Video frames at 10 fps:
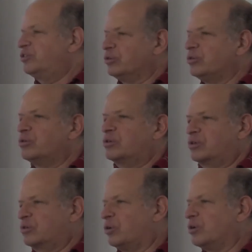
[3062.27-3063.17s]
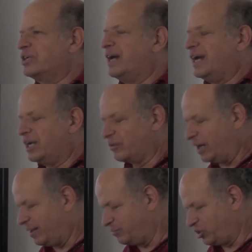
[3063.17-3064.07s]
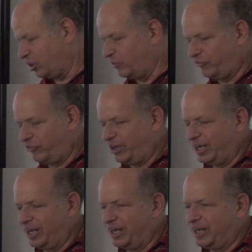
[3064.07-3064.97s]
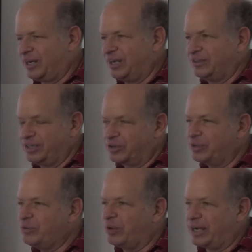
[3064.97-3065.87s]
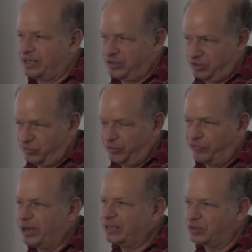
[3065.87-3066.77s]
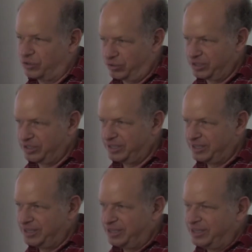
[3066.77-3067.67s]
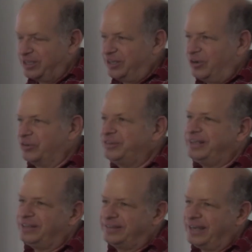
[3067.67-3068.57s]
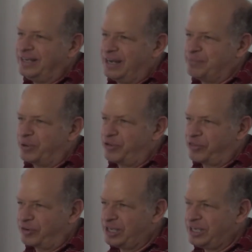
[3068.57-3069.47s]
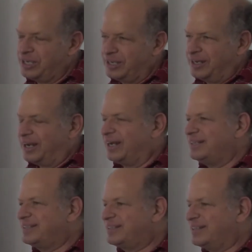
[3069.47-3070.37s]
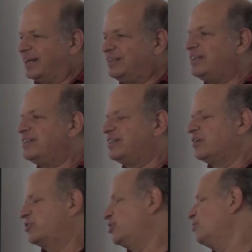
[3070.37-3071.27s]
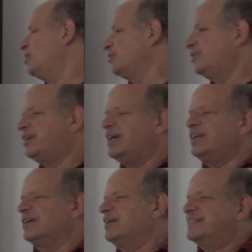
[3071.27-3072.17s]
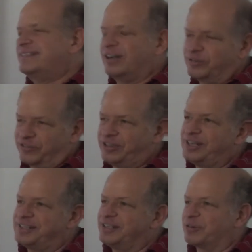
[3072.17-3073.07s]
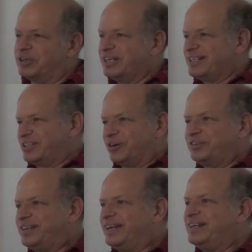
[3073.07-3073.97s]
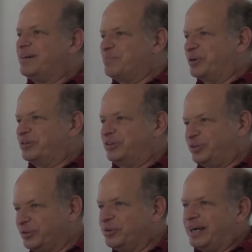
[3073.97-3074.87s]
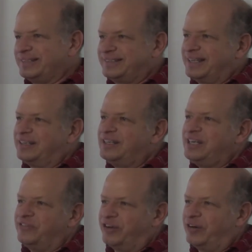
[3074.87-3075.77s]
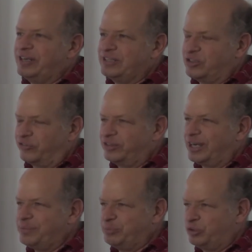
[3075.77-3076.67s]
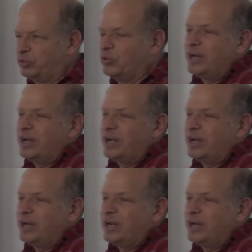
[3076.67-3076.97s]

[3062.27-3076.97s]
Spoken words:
to chord diagrams of degree 1, with one chord. On day number 3, I studied, let's start with day 0. So on day number 2, I study invariants of type 2,